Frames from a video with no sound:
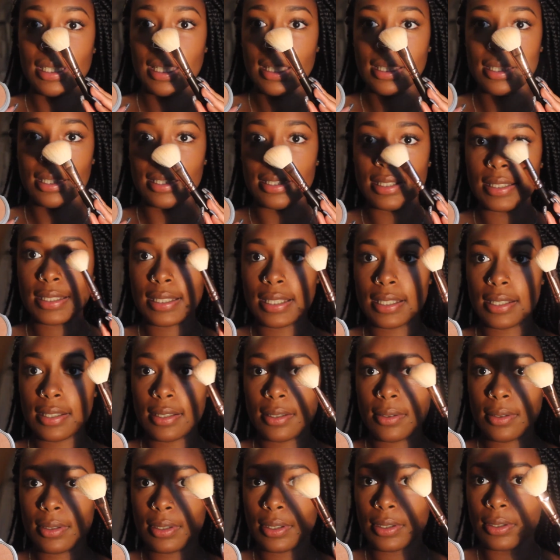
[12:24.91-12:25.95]
to take this
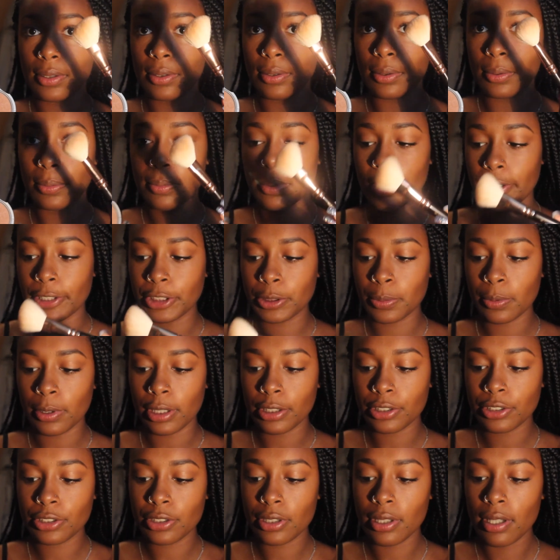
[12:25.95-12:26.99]
little blush
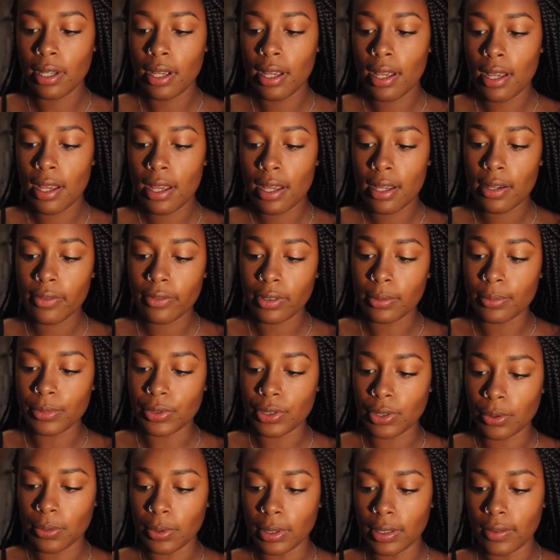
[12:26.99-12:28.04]
brush from
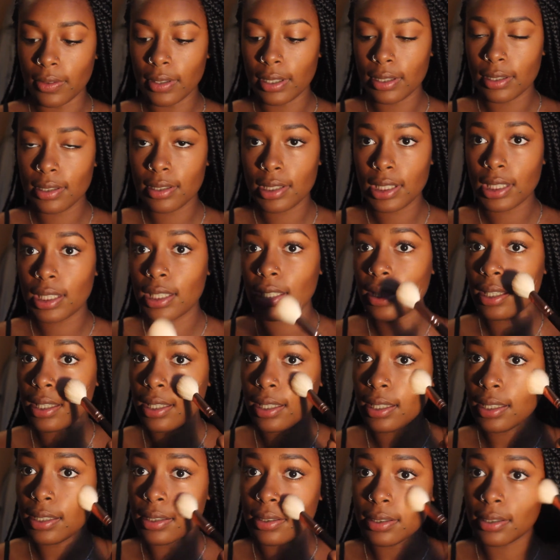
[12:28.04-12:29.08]
Zoeva
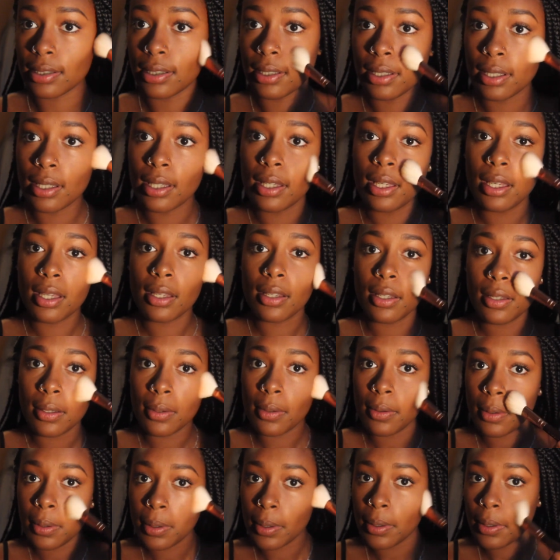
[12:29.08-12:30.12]
and
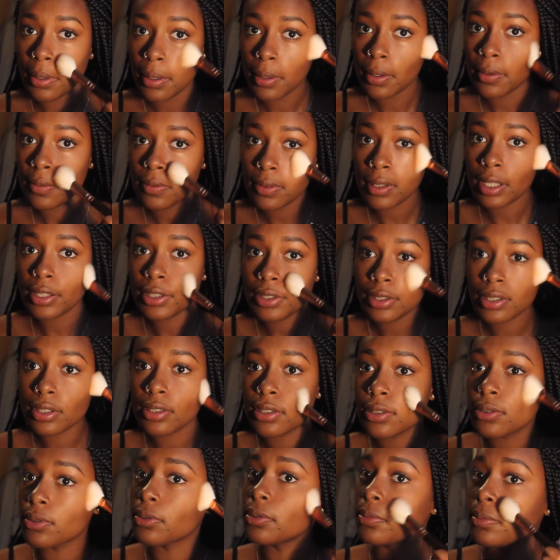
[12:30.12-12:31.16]
flush
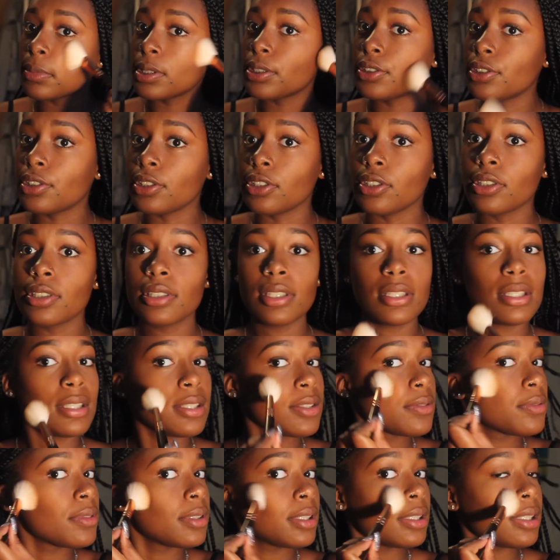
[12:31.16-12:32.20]
this on my cheeks. And
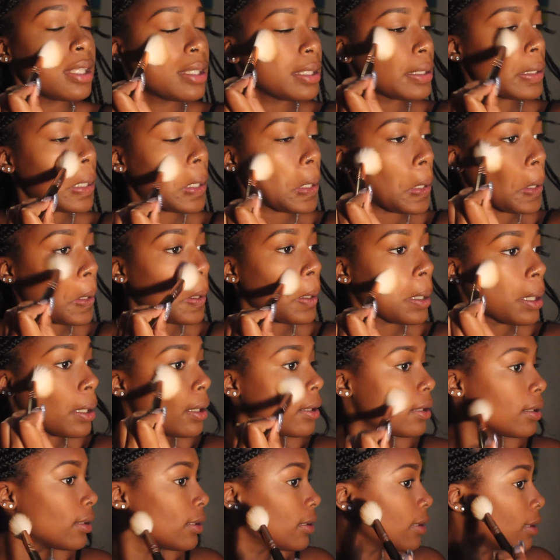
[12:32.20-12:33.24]
it's really like,
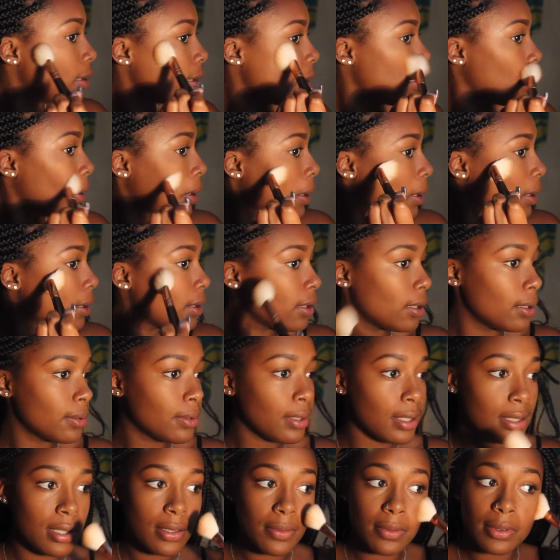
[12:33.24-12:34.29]
it
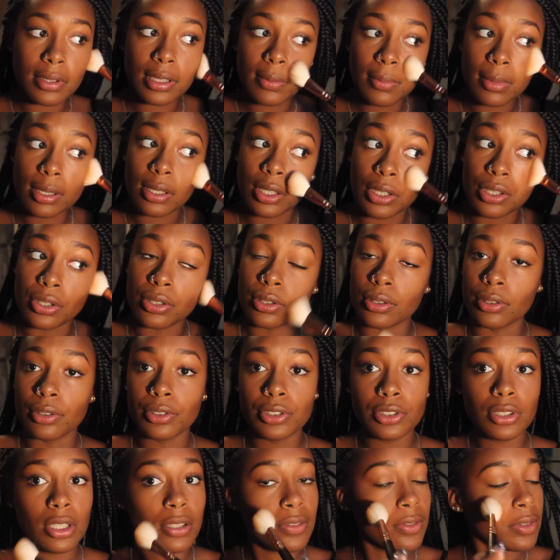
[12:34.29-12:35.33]
doesn't really make a
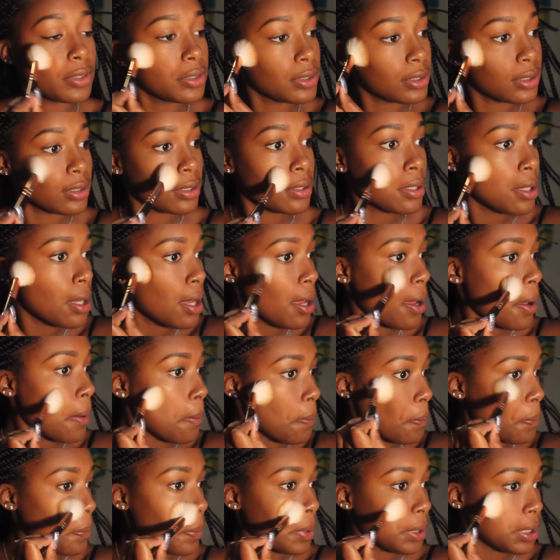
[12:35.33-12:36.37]
huge difference,
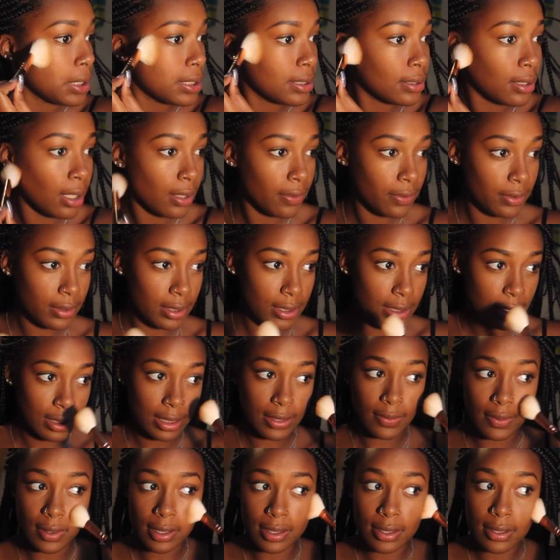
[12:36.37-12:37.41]
but it definitely
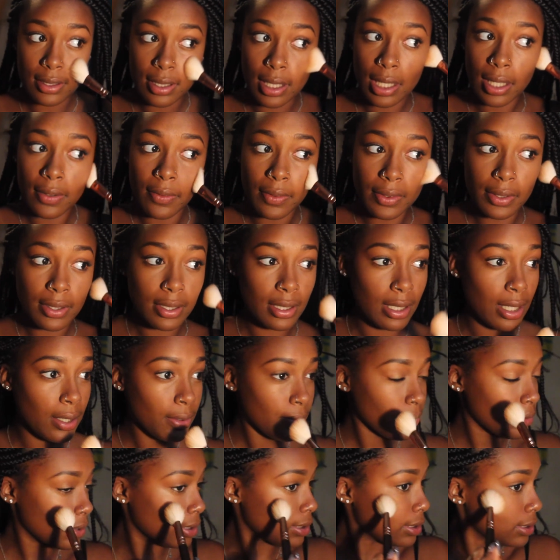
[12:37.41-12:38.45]
evens everything
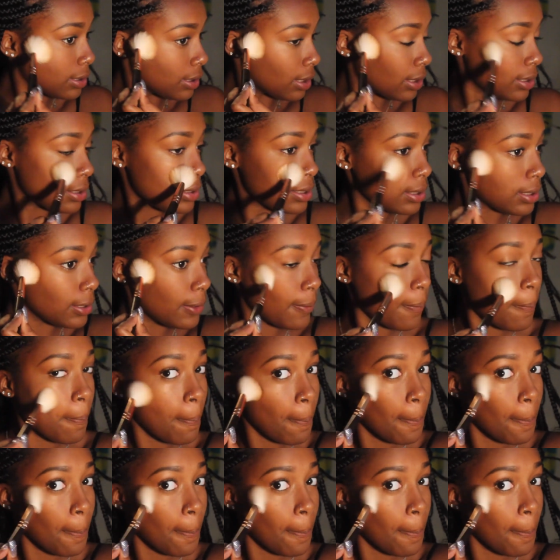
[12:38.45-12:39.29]
out really nicely.